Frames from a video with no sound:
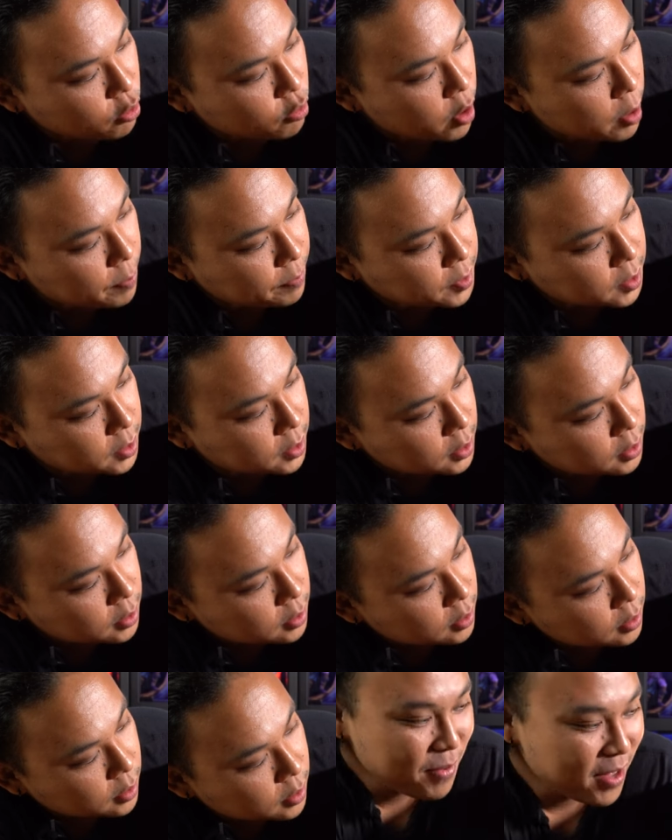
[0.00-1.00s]
crips.
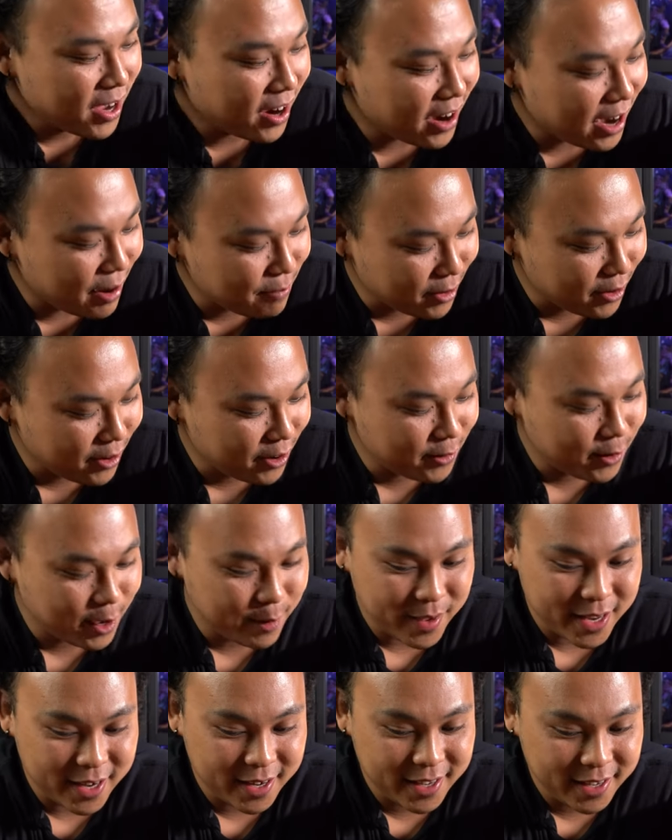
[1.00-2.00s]
All right, both of
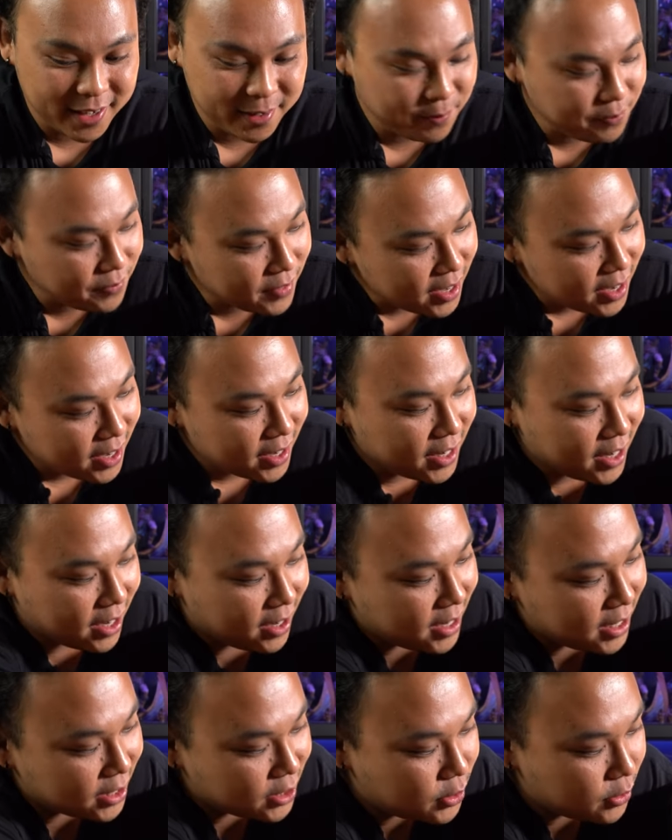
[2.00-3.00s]
them ended. Now
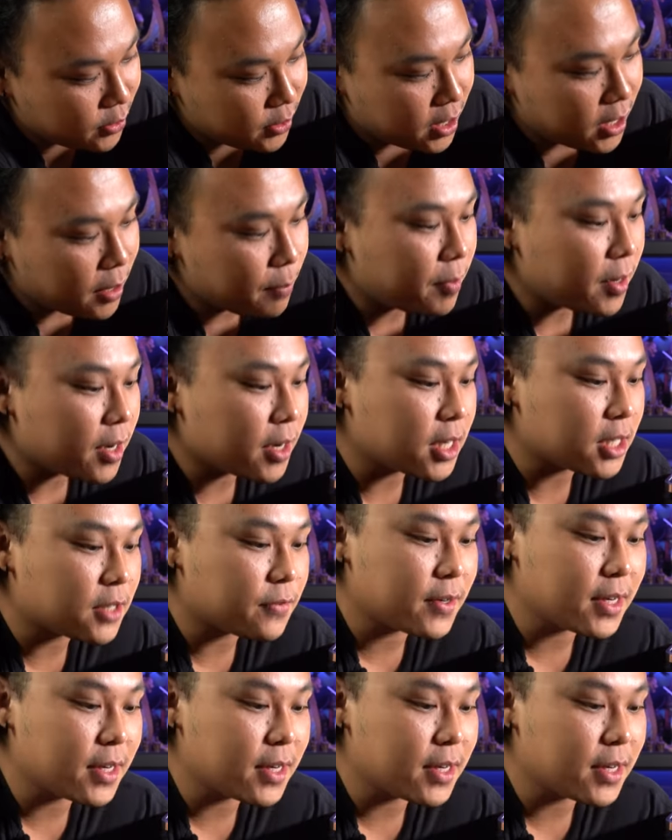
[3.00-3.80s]
let's do the burgers